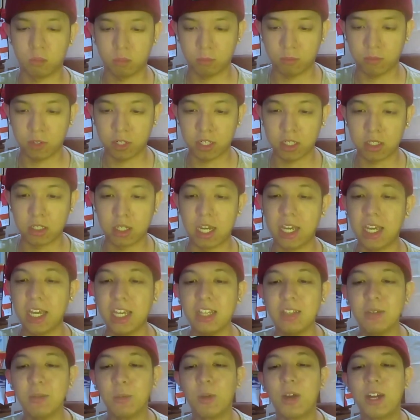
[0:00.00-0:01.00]
fucking, I
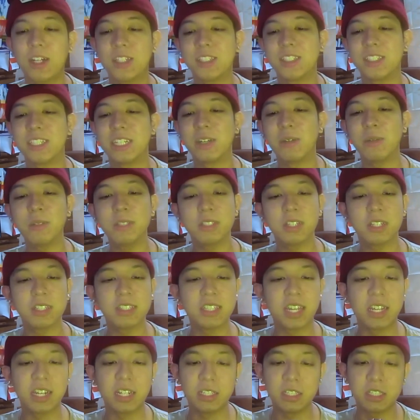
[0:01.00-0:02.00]
hate the watch, it always
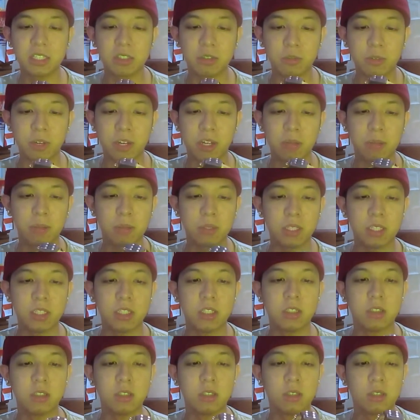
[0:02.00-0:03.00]
does that, it just
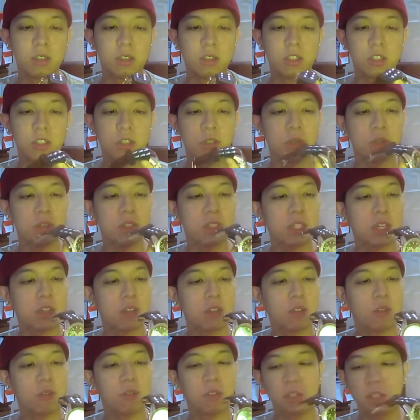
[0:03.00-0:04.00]
randomly shoots
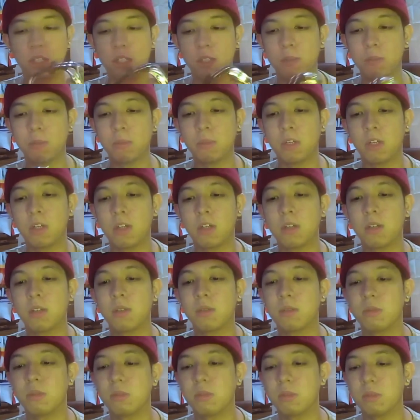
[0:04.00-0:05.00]
out the fucking, uh,
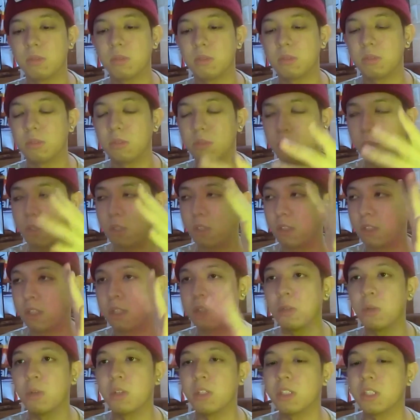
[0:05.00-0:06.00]
wake up the
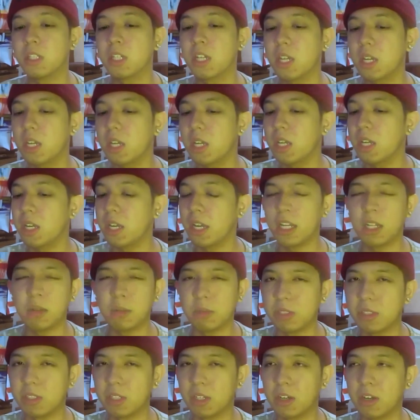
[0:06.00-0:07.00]
noise.
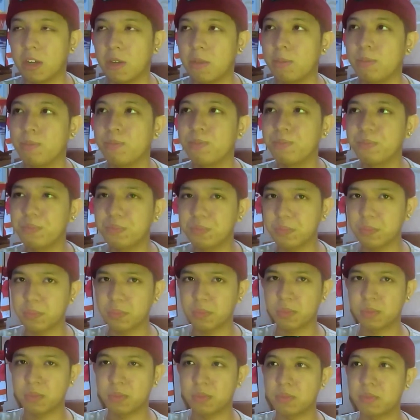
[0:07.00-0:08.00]
Anyways, um,
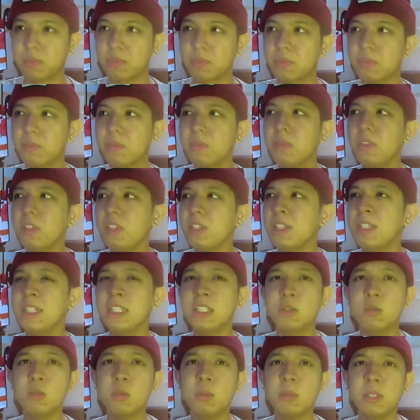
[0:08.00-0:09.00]

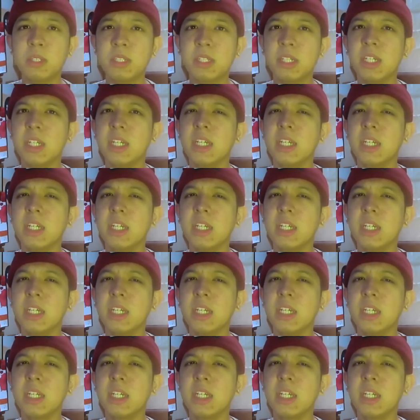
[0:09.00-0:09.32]
this woman,